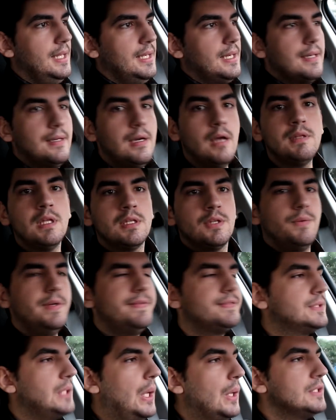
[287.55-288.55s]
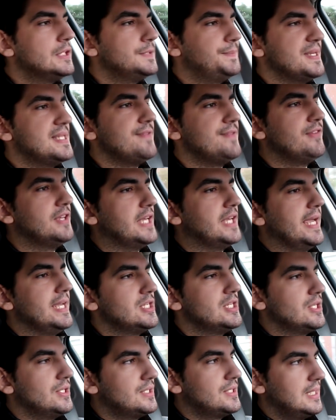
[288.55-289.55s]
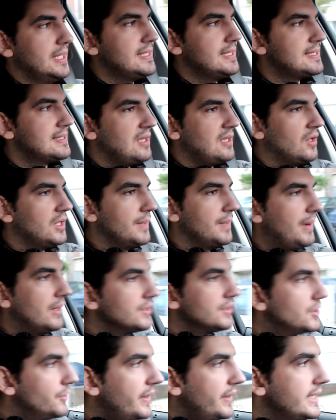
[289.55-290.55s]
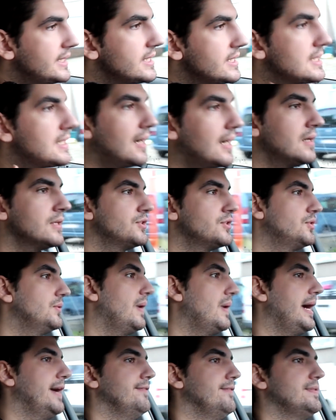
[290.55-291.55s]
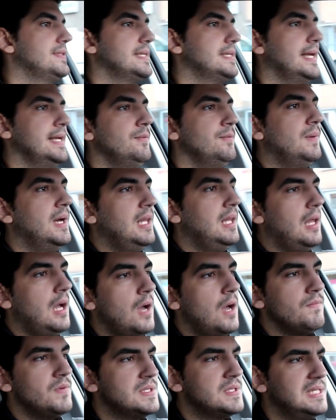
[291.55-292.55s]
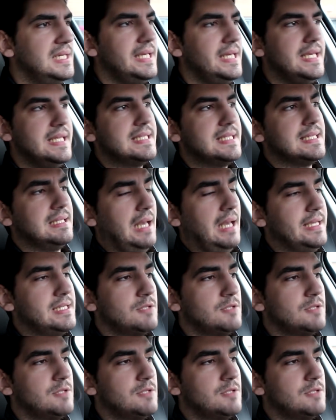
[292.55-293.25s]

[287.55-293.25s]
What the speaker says: Now that we've talked specifications, let's talk about the way this car drives. And well, obviously it's less